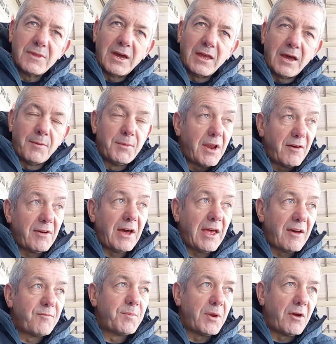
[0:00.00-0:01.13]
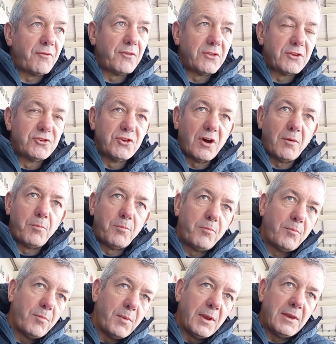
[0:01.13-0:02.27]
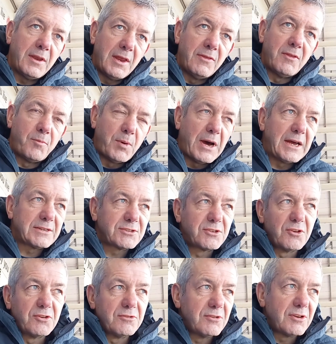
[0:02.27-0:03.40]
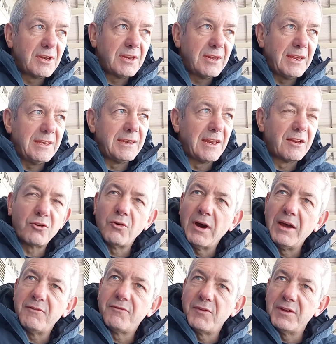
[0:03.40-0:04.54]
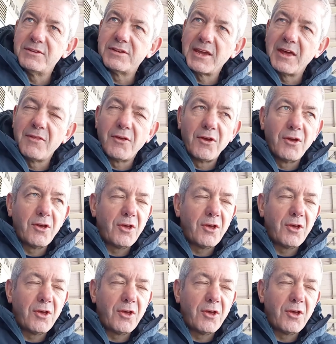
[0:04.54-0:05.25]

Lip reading: I mean, I have been offered the job in the past, and it didn't quite fit together.